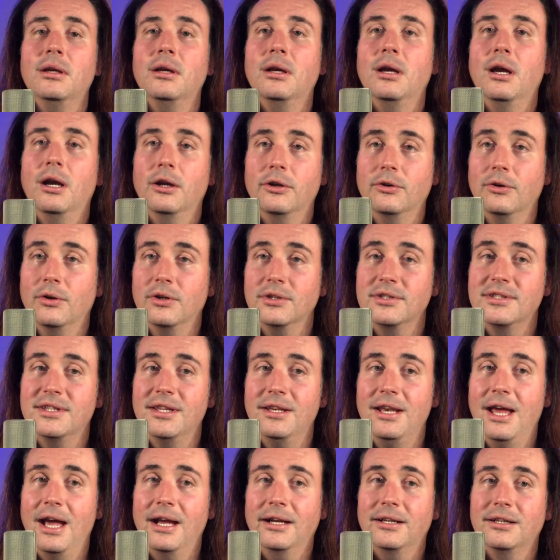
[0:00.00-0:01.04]
across the
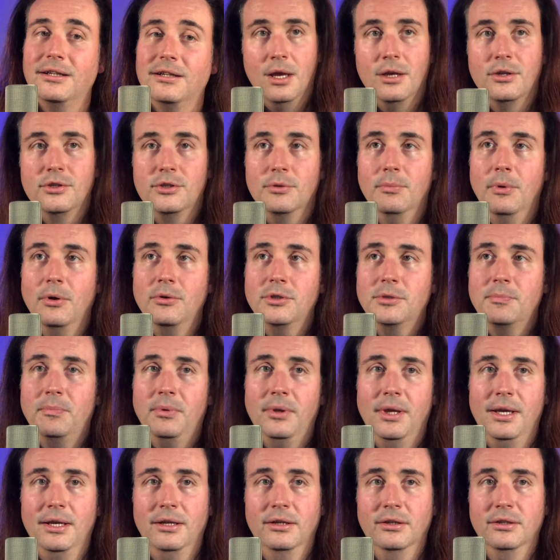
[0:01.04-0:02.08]
neck. So most
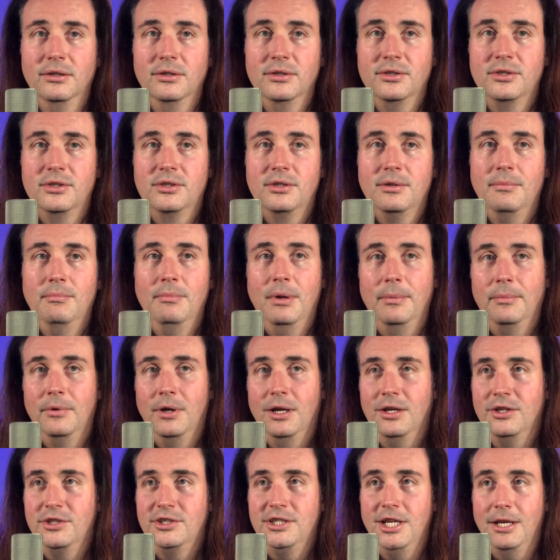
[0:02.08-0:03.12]
players
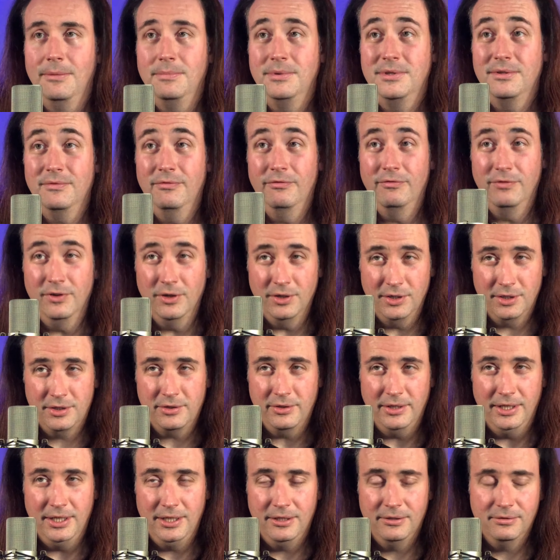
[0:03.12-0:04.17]
memorize shapes vertically.